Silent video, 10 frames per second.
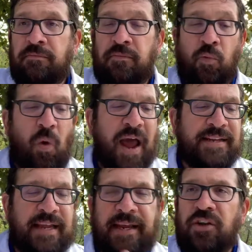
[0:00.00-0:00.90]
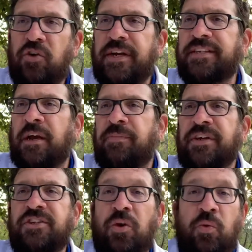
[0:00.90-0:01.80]
Why take a look at something
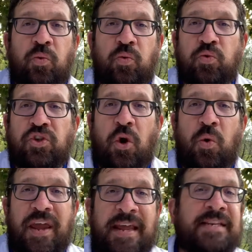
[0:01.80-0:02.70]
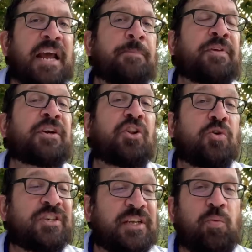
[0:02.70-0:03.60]
so in-depth and
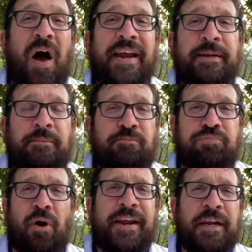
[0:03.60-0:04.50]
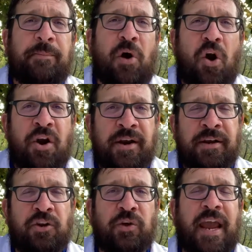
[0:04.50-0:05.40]
closely? Why break it apart
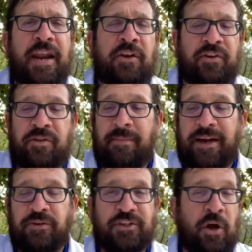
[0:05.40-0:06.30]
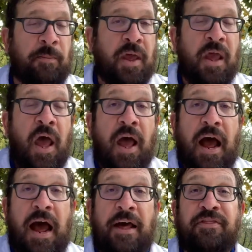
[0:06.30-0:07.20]
and look at it underneath the microscope?
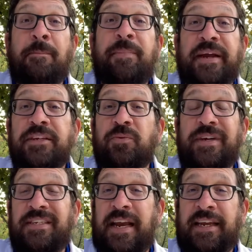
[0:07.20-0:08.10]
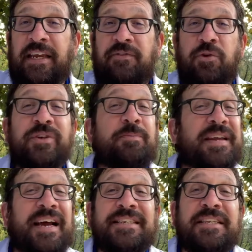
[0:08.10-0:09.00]
The biggest reason I can give you is
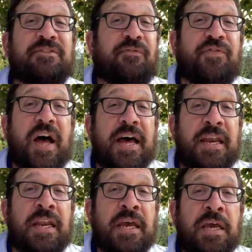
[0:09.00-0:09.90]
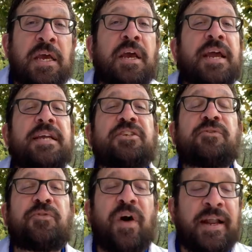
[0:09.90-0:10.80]
because it's fun. It's
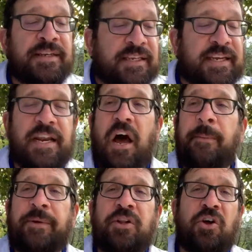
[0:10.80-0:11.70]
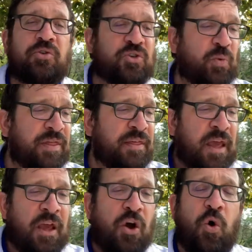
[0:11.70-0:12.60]
fun to get up close with
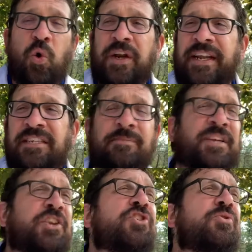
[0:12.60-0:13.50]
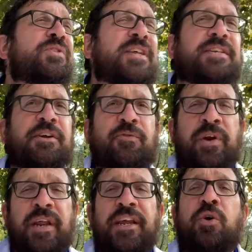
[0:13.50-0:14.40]
organisms and use the different
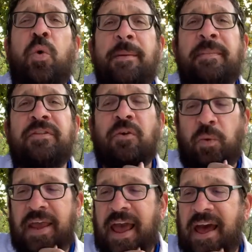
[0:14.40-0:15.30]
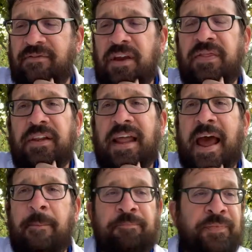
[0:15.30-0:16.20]
equipment that we have in the
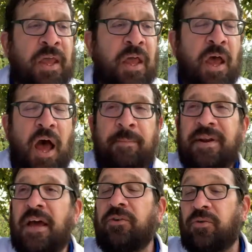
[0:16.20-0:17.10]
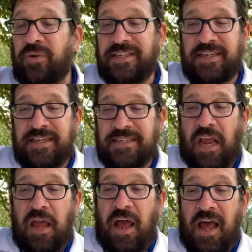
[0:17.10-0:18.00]
lab. Another reason is
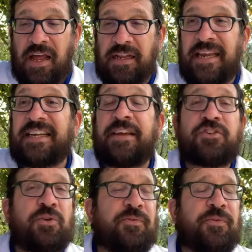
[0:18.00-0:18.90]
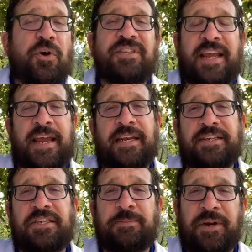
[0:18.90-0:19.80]
it gives you first-hand
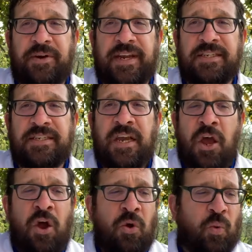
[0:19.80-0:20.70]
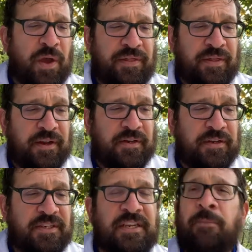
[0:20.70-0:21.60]
experience with
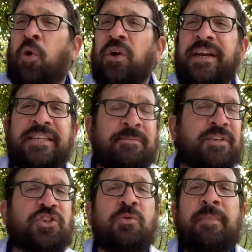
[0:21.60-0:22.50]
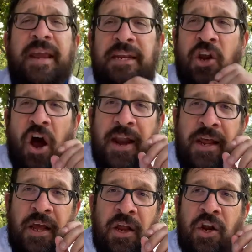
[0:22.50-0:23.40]
some organisms that you may not
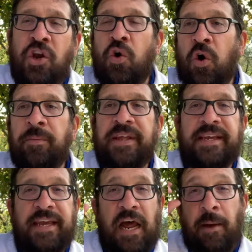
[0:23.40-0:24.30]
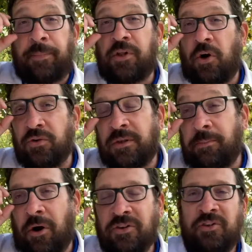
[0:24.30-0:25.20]
normally get up close and
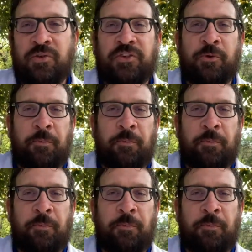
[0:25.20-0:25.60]
personal to.